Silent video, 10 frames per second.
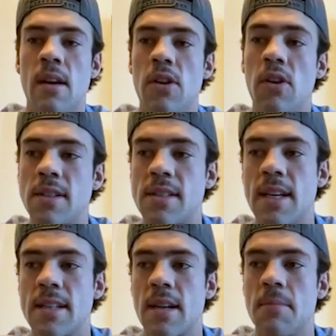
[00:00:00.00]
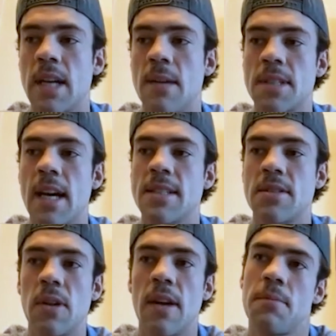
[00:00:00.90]
you can see it sometimes, guys
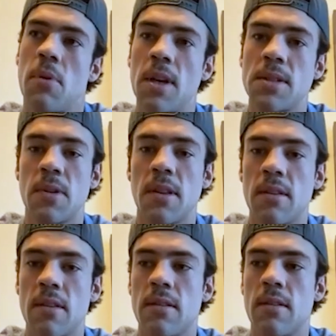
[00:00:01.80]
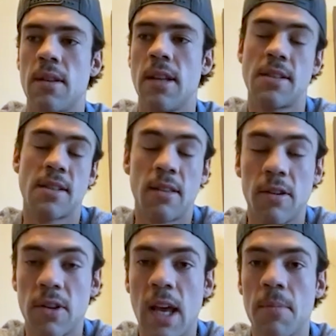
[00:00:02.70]
don't have points with, and it's the
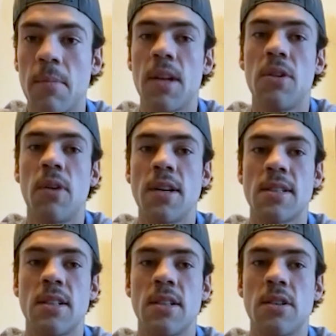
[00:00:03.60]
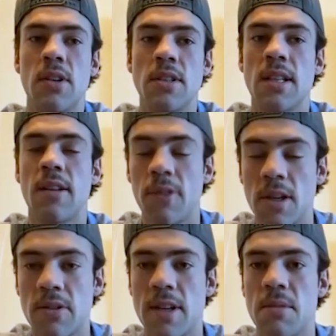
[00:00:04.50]
third game into us and you can see the
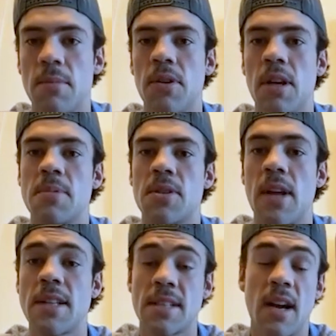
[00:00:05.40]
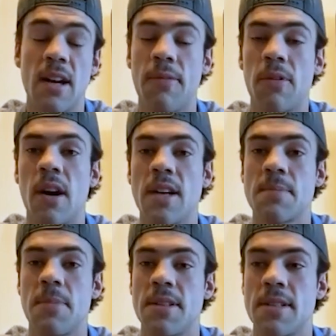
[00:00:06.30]
frustration build up. So that's exciting for
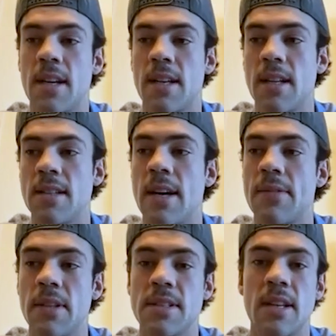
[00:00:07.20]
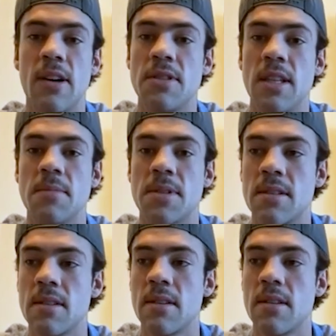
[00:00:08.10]
us, but I can definitely see how teams
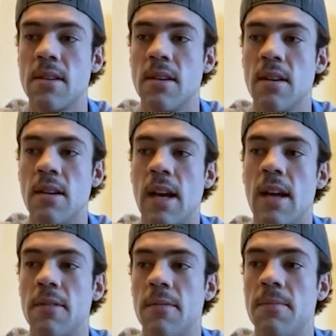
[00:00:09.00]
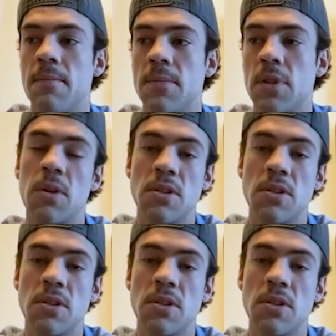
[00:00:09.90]
kind of don't